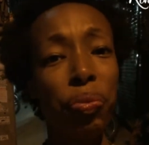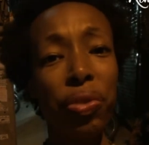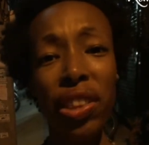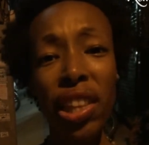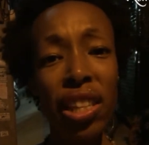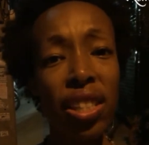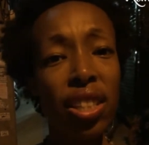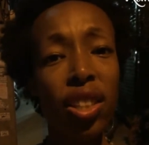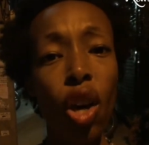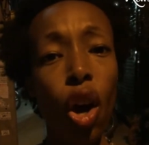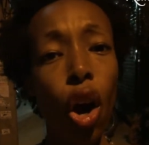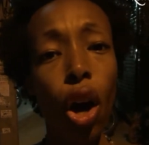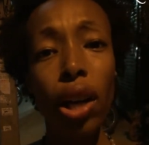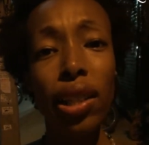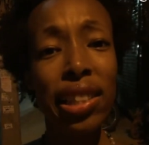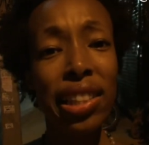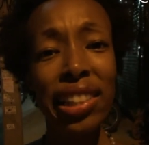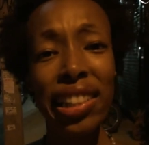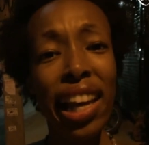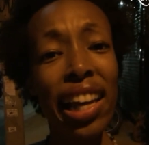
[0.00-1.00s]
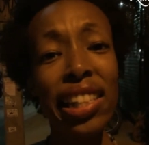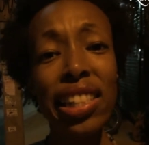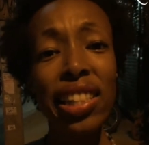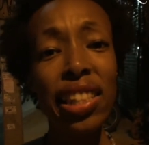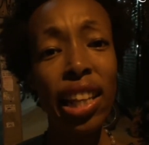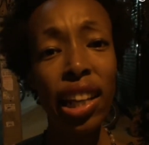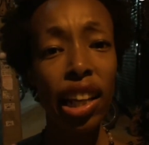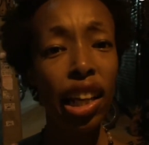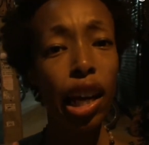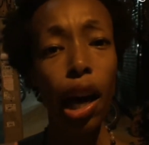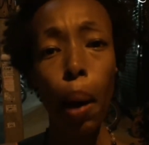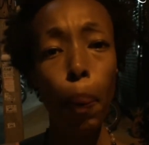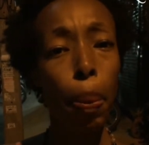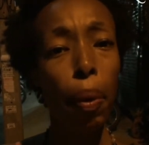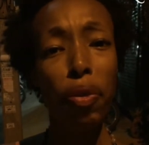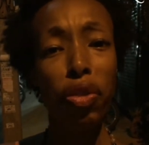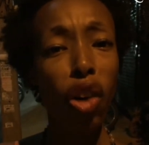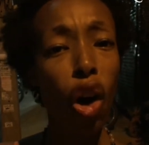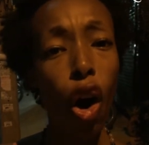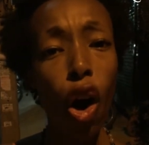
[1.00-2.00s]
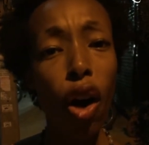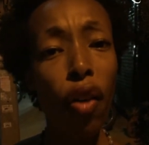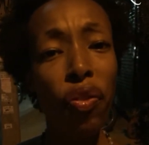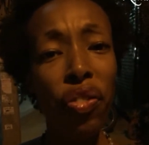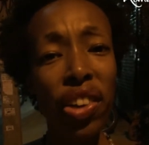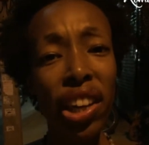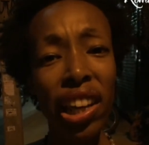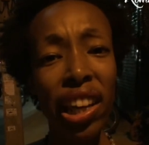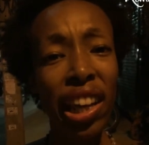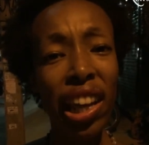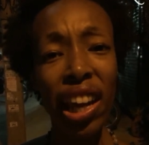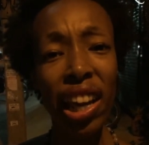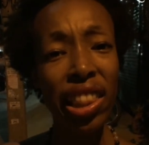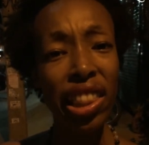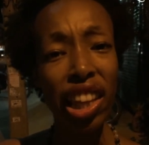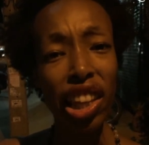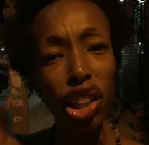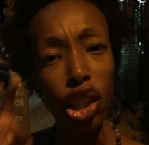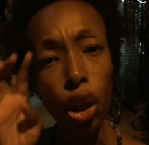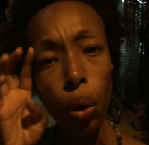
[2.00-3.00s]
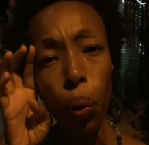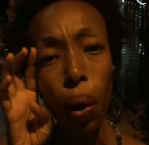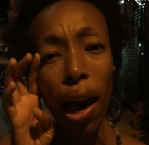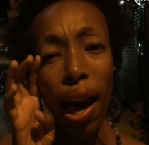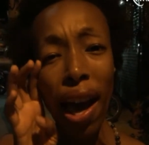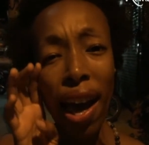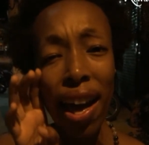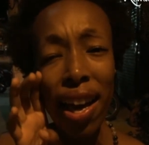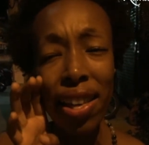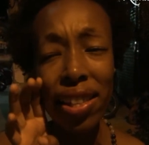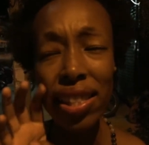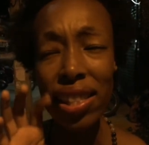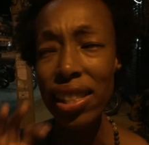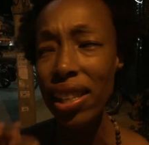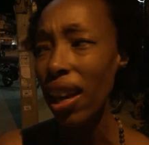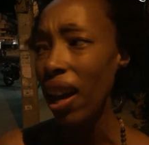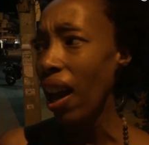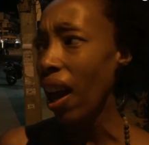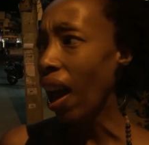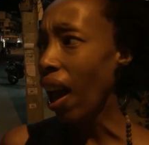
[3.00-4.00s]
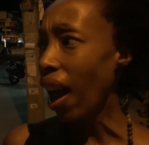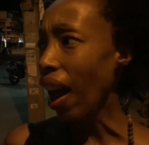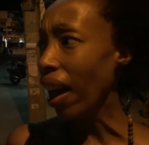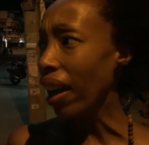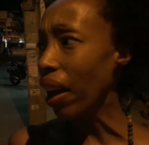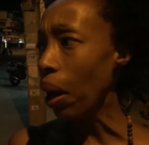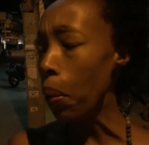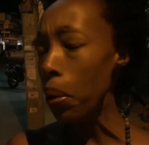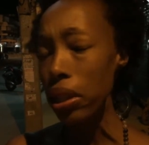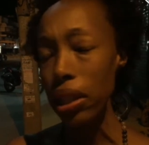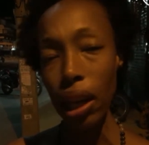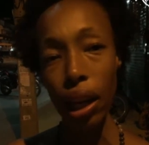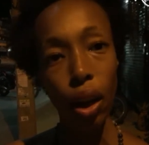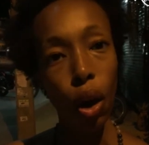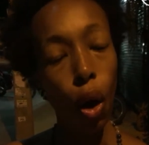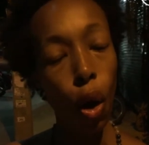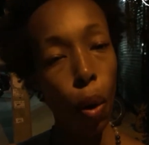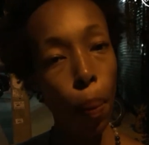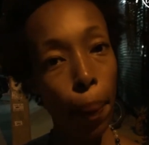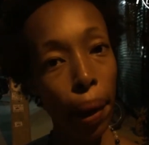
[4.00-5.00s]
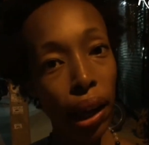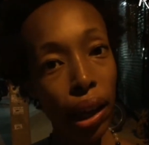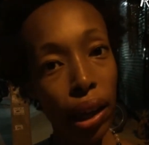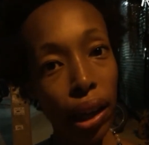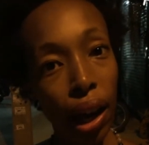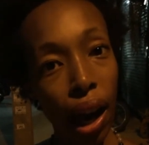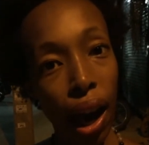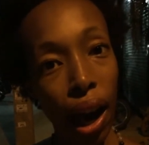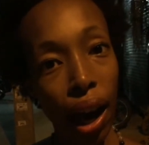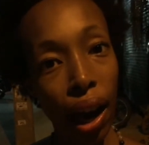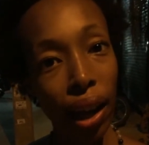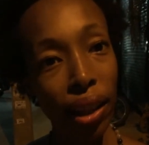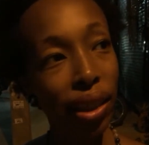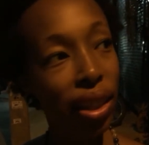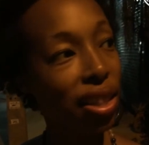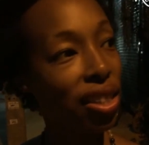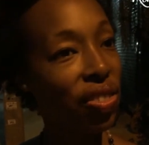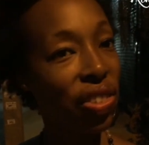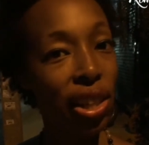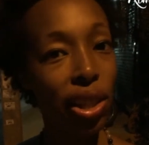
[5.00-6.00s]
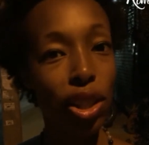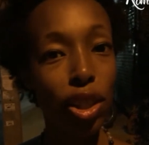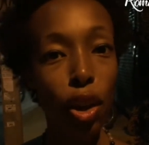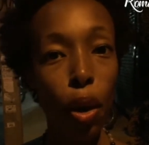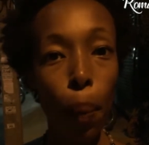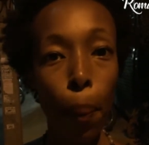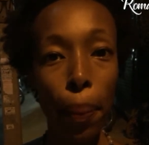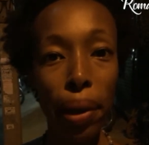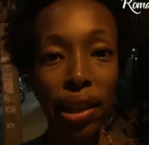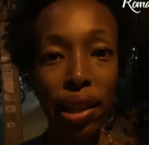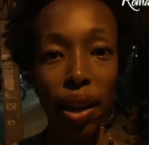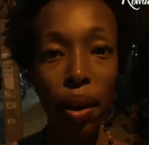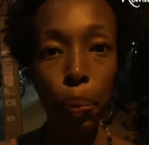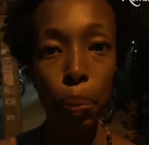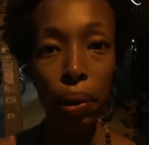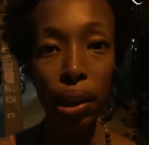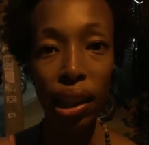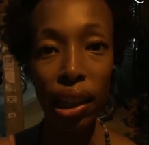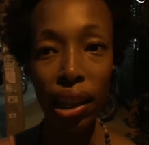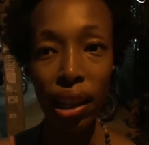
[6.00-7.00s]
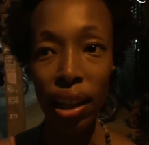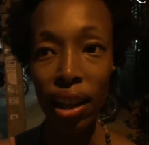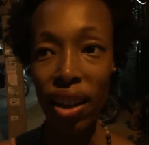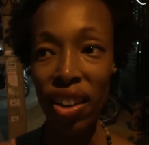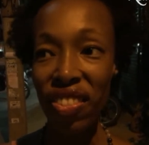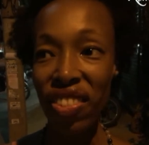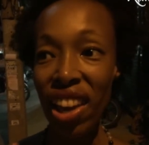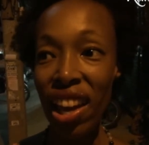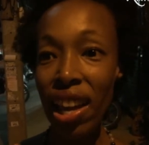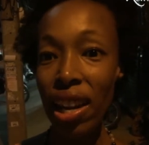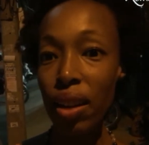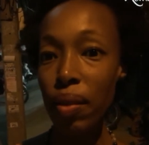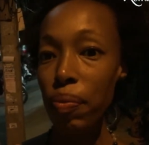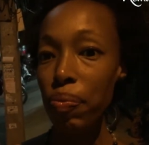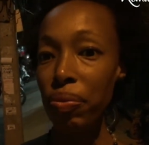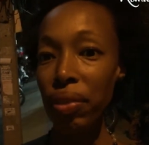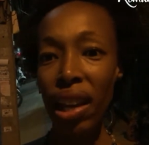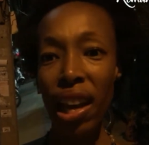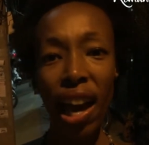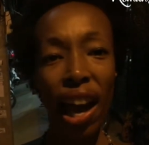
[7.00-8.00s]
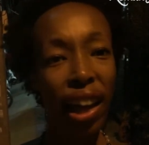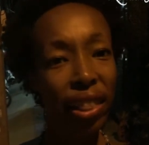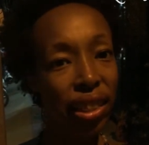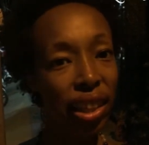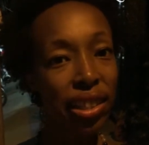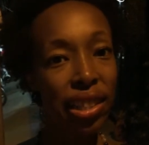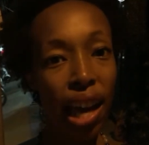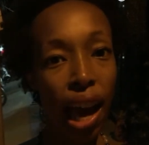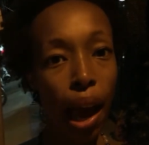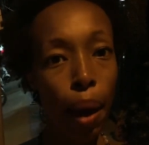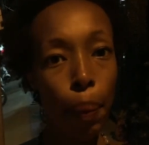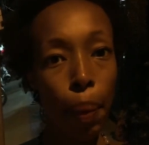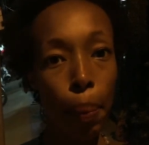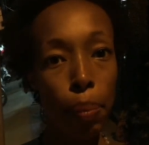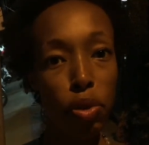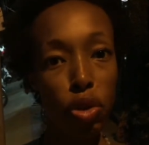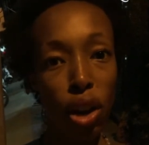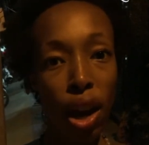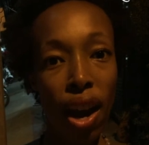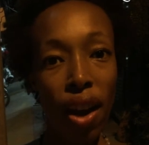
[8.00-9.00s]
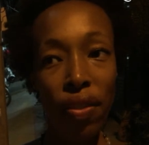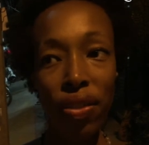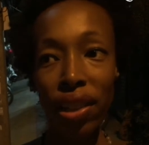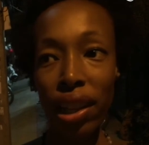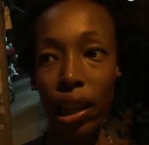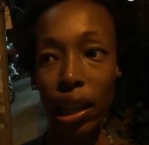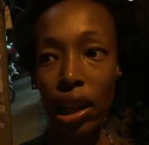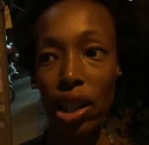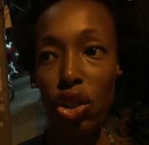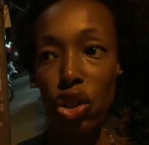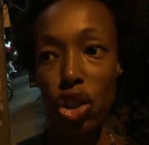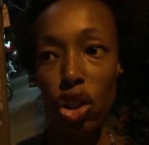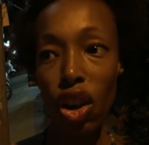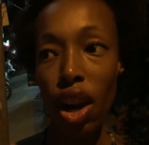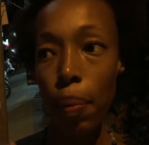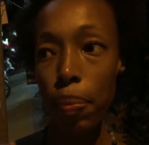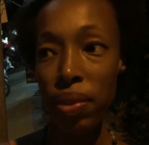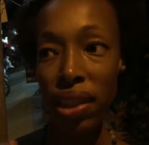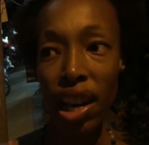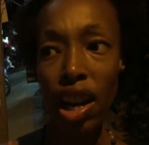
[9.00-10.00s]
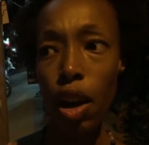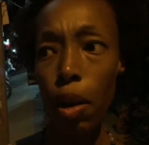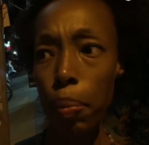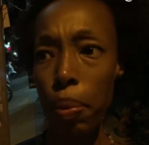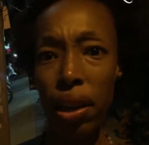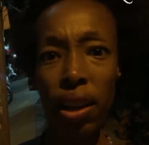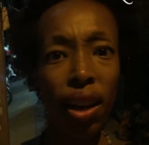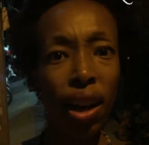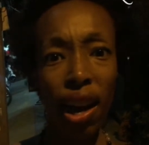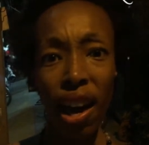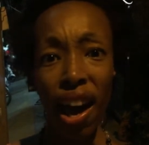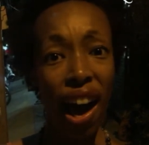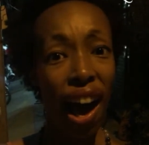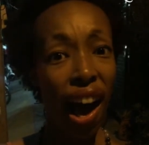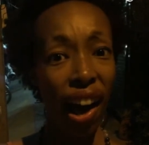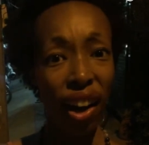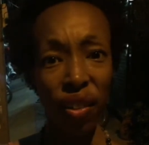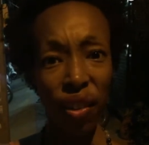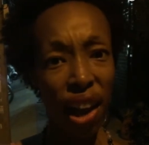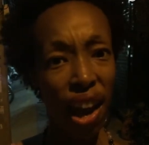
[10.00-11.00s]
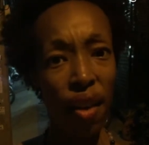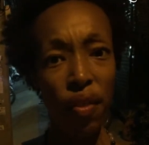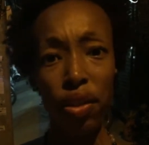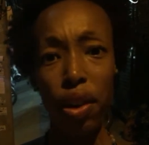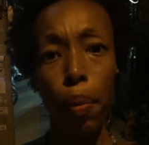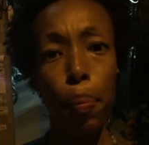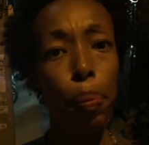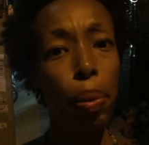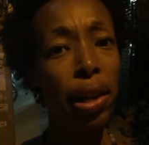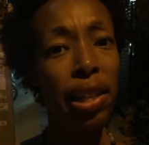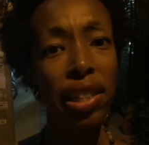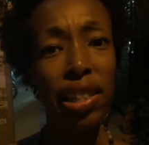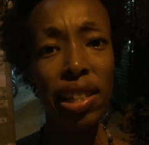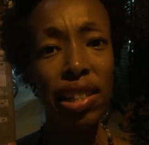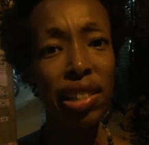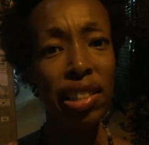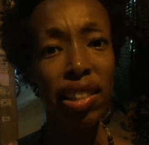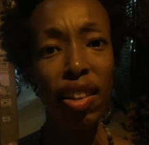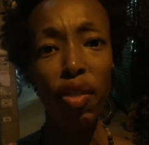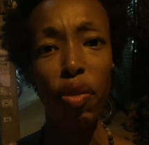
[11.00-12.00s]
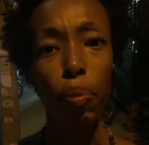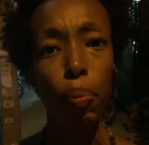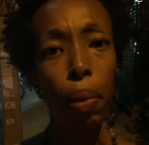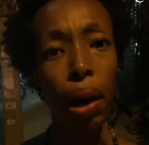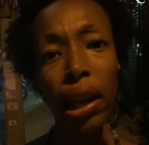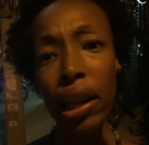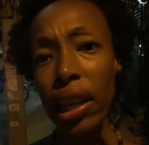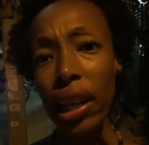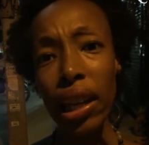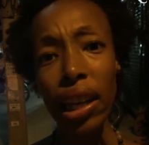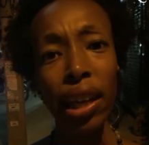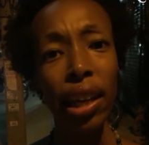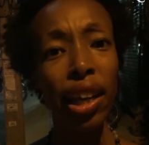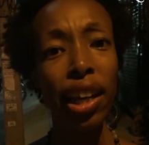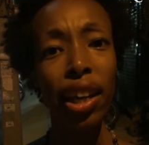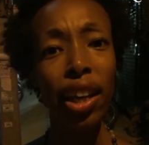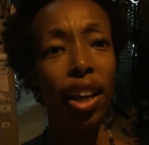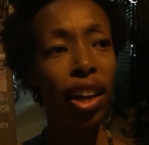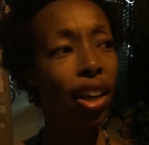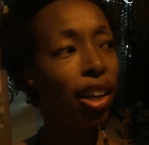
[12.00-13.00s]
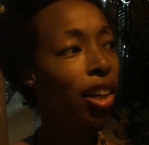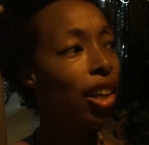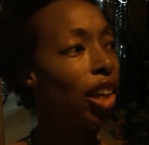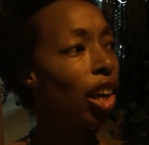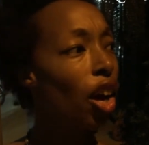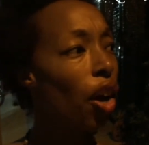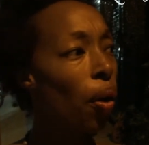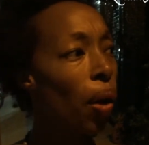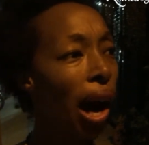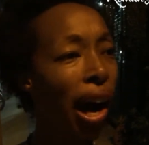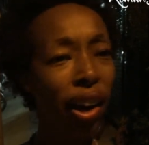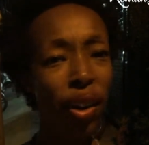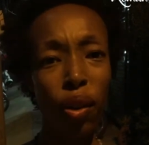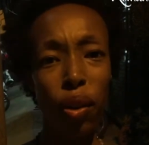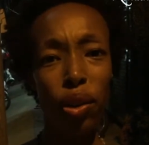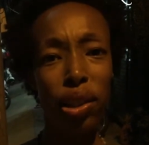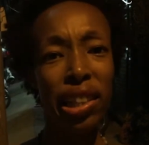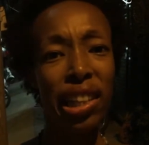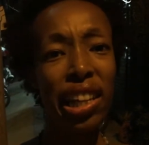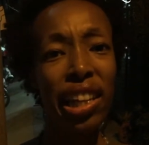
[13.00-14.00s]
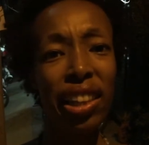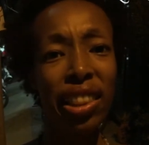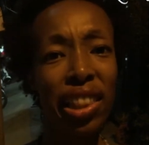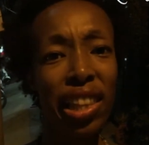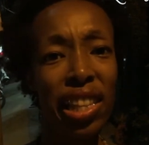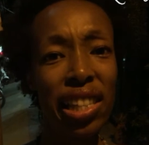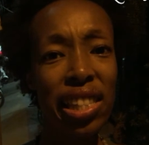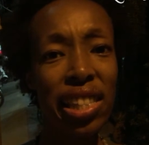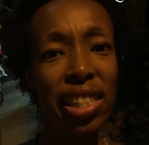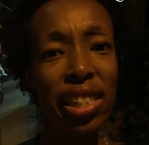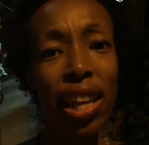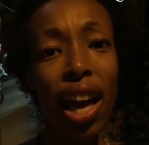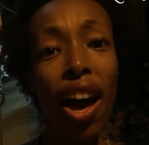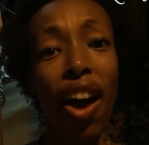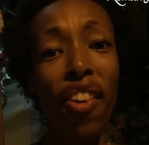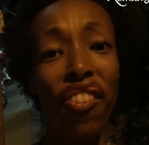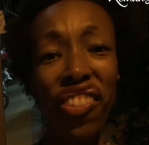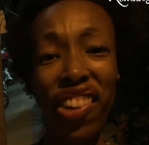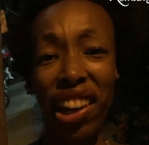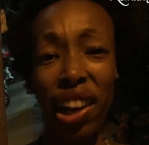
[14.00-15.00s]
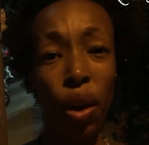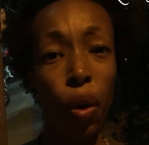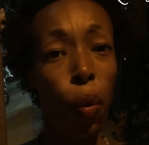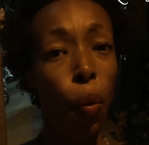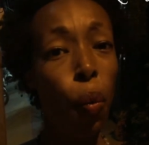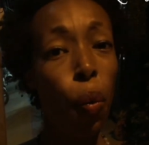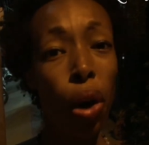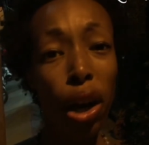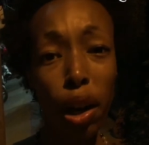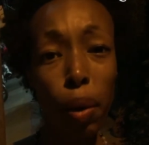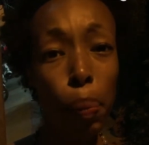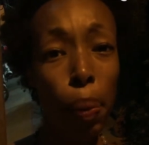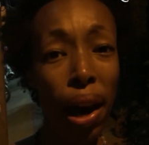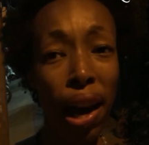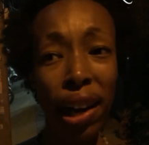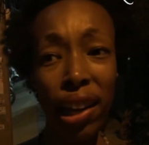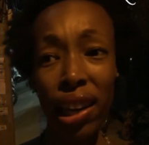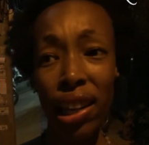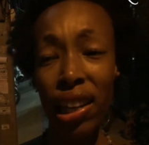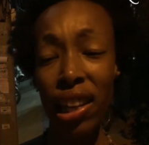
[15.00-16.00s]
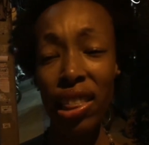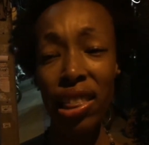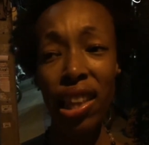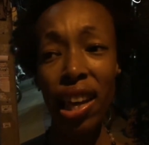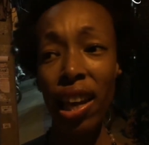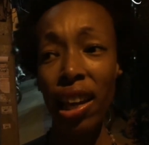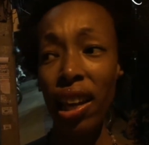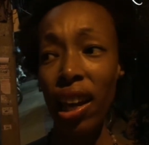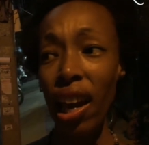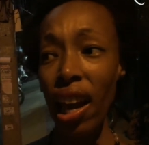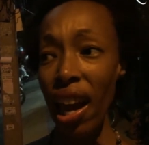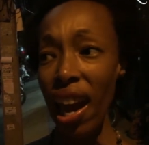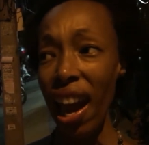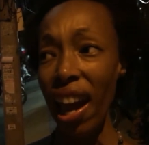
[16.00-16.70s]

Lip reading: This costs less than a cup of coffee in the US. And I was like, oh my God, this feels so manipulative. And at the time I'm traveling, and sure I'm there, but I don't have an abundance of money, you know, I don't need this stuff. I didn't want to buy anything.